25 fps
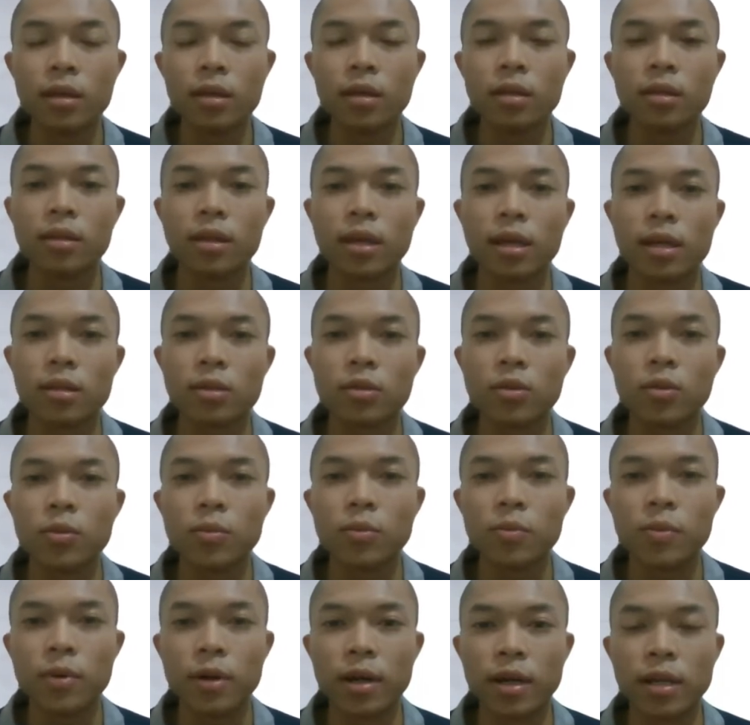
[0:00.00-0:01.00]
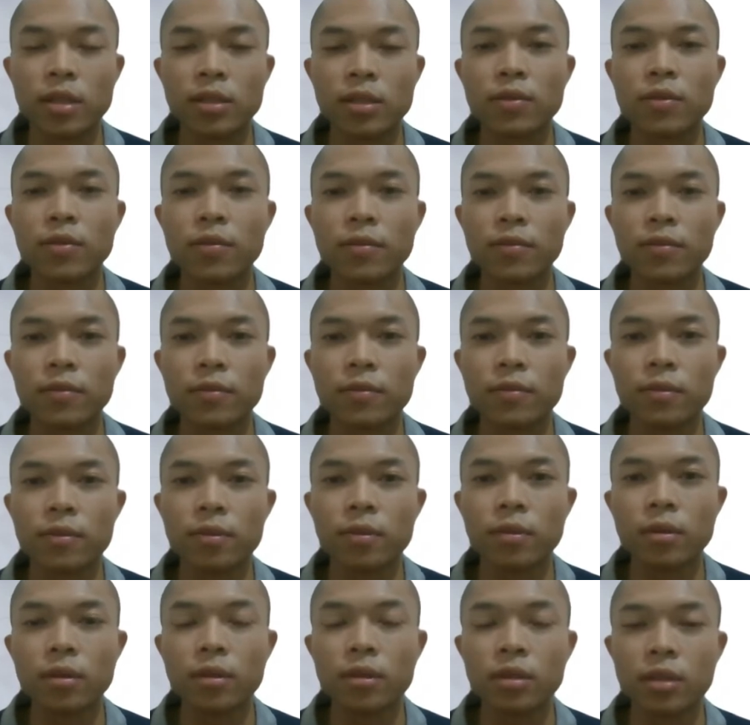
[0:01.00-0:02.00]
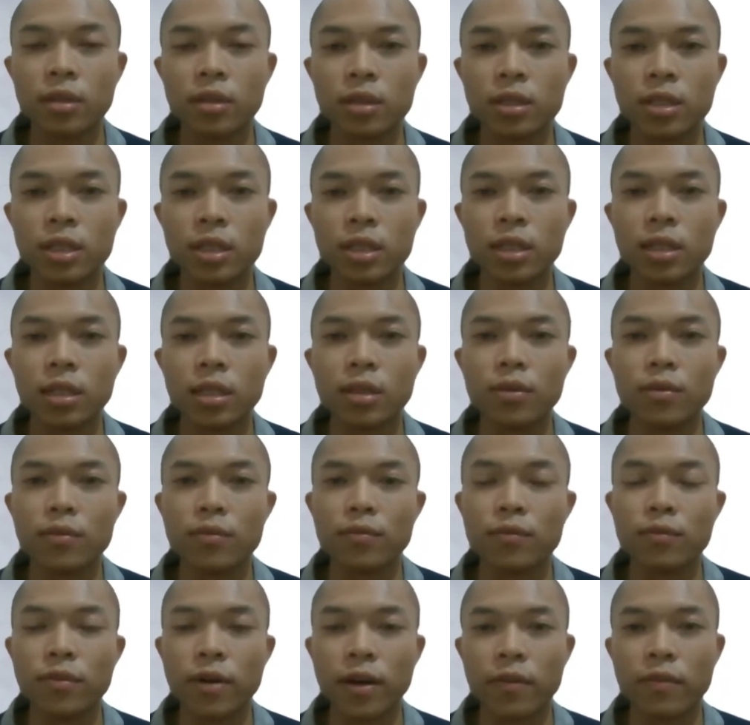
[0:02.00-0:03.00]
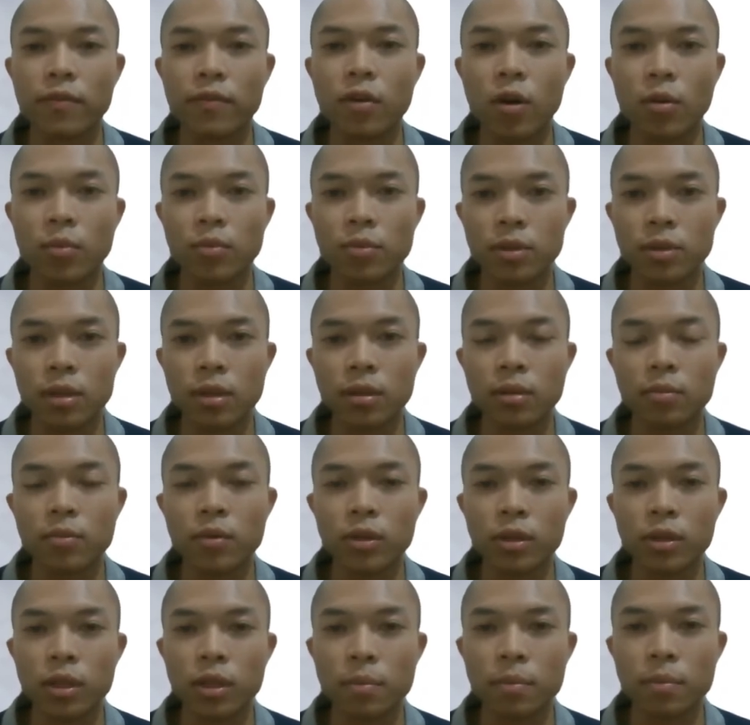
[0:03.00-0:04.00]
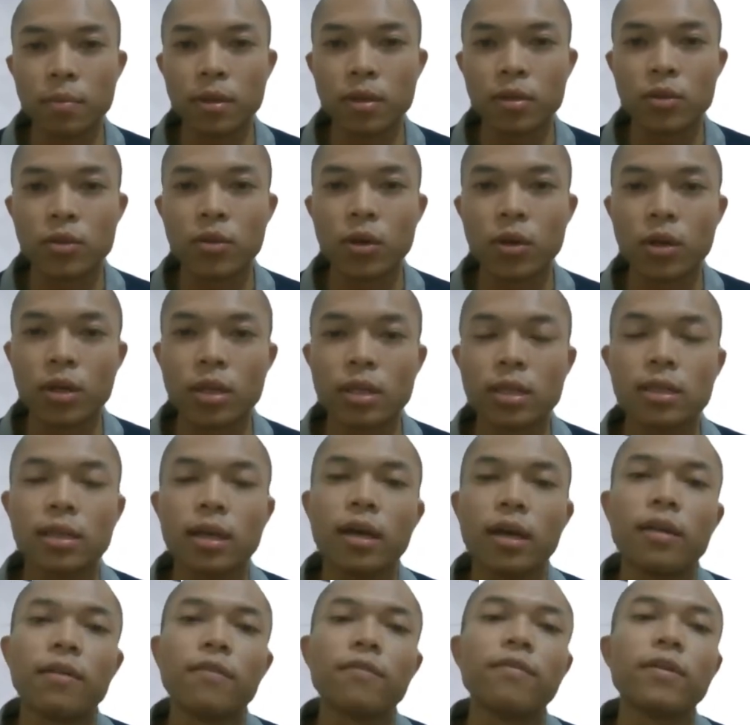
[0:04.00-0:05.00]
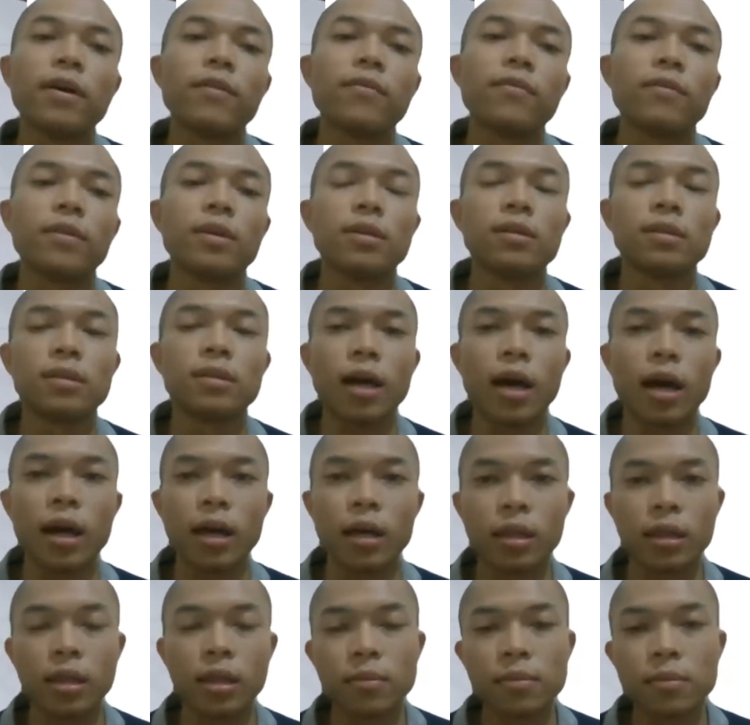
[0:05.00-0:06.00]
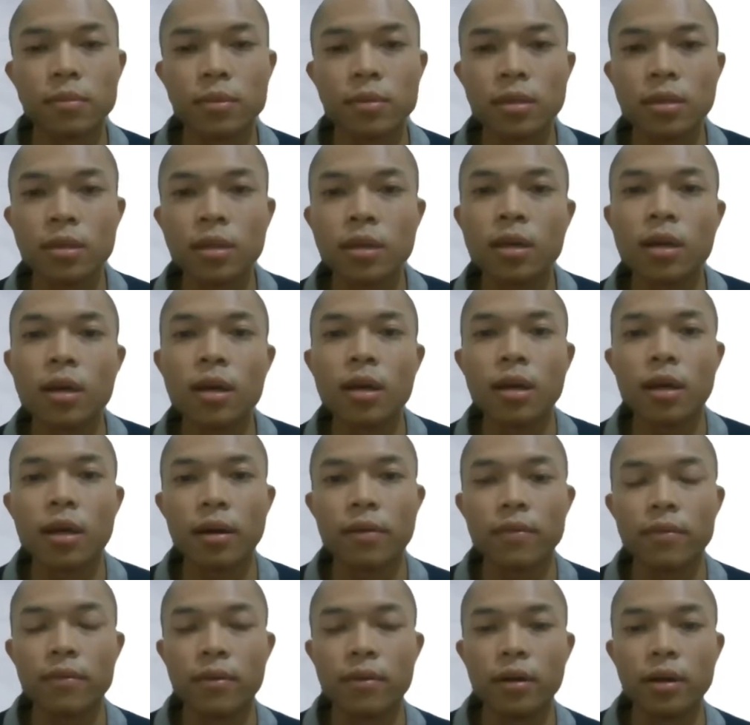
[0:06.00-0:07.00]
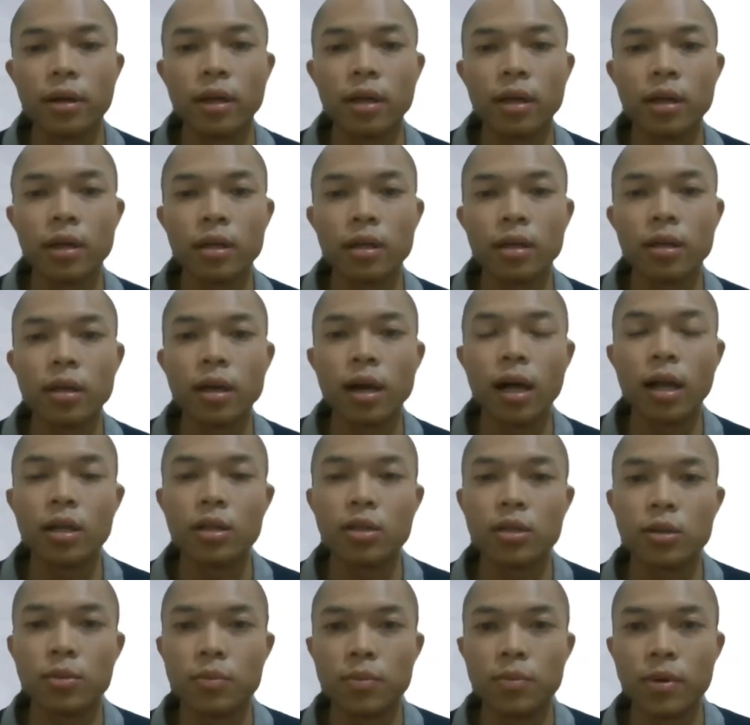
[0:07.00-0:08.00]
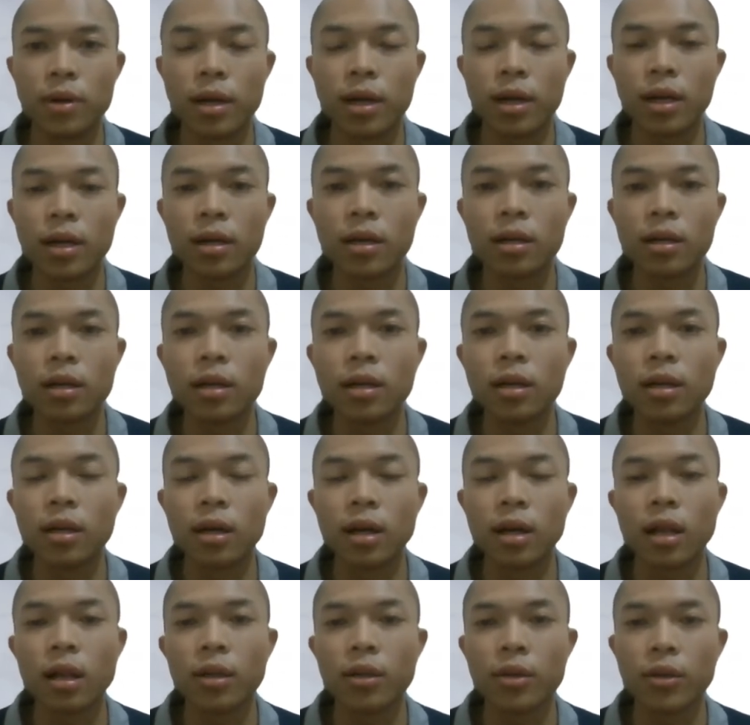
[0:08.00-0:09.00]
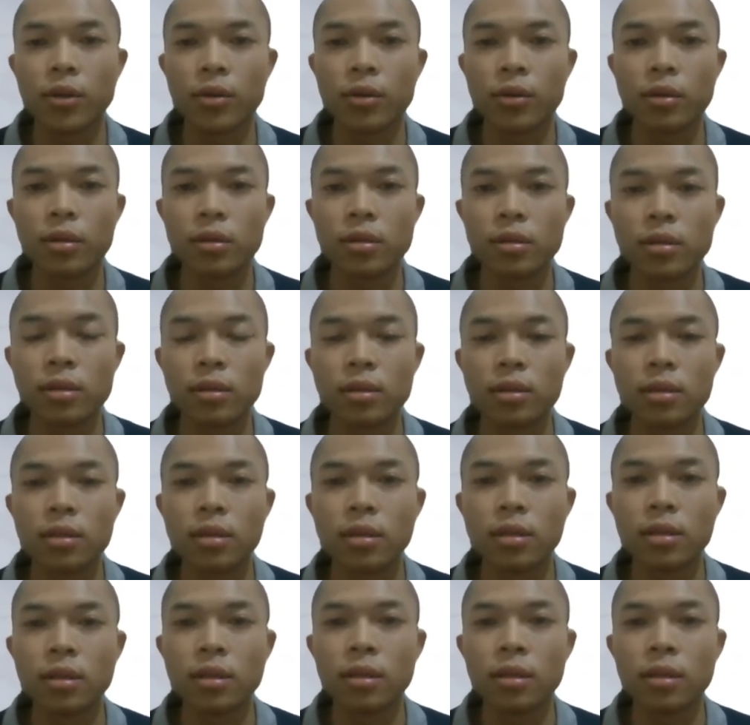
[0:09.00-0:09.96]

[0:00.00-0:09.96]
The test comprised 35 option multiple choice and 5 ESA items covering algebra, calculus,